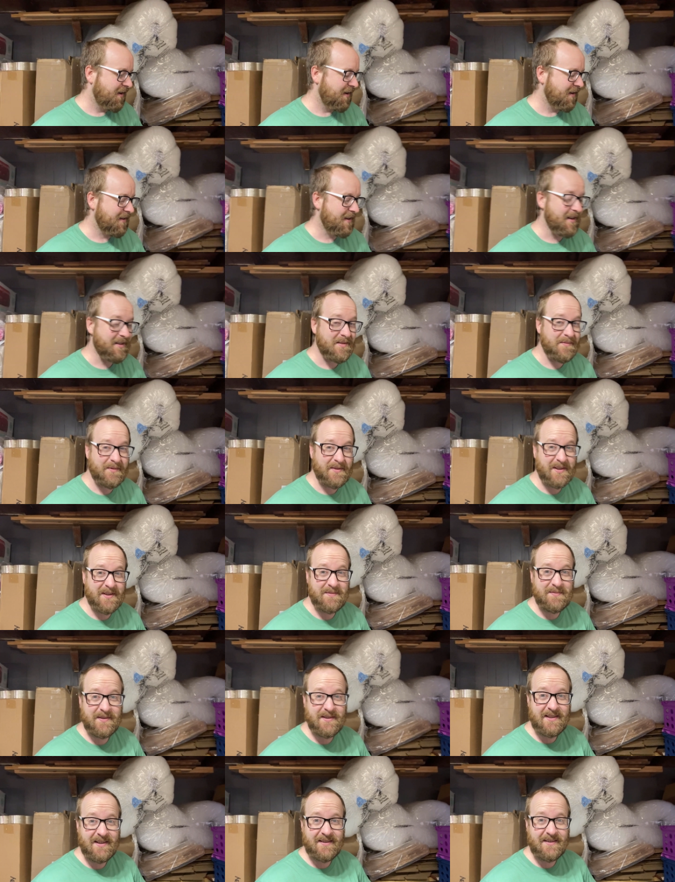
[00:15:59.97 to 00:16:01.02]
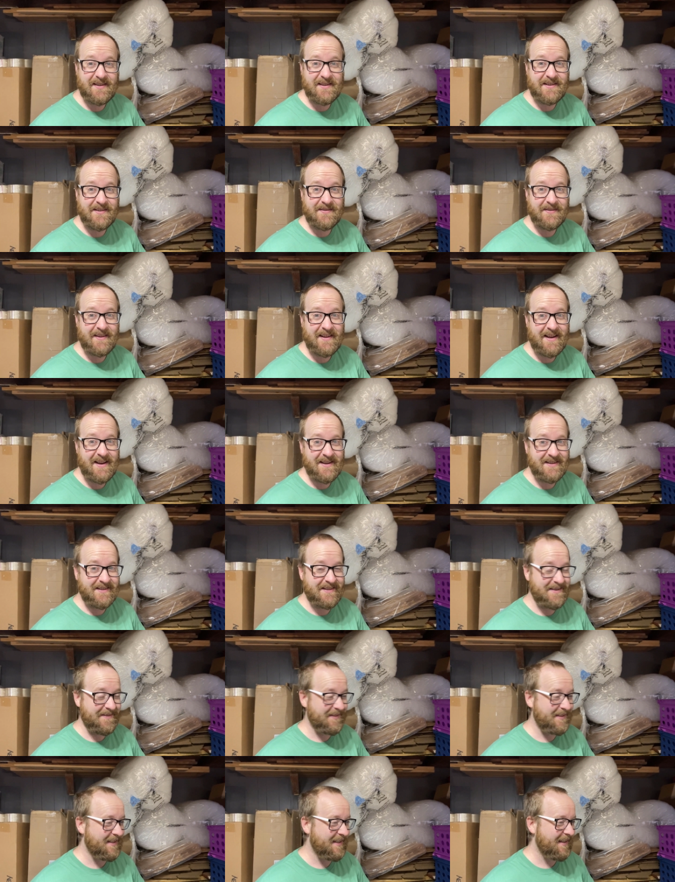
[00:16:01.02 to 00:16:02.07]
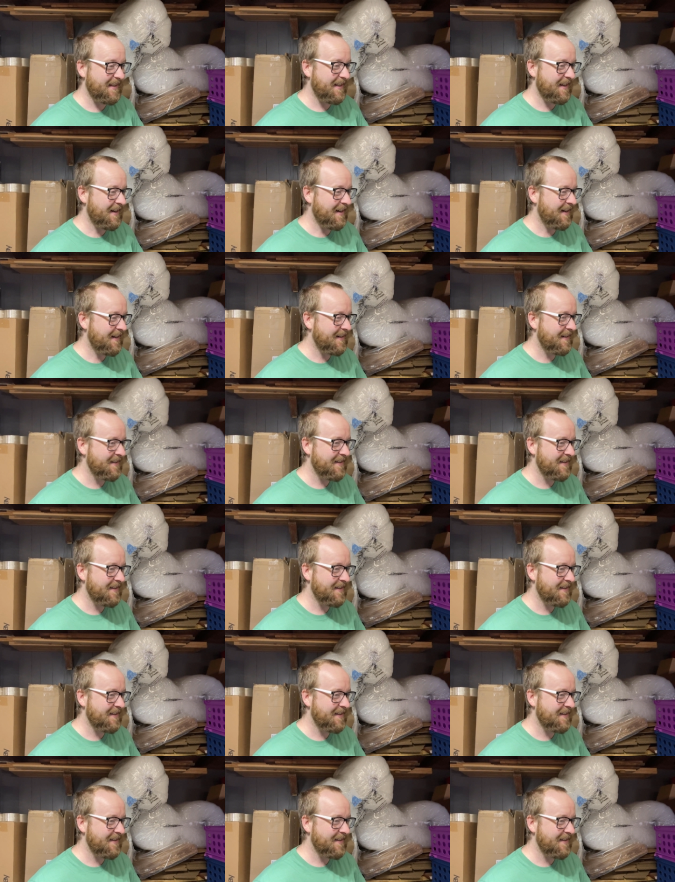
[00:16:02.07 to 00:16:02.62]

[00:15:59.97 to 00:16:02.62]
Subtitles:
Got some Christmas decorations for the house that was in there.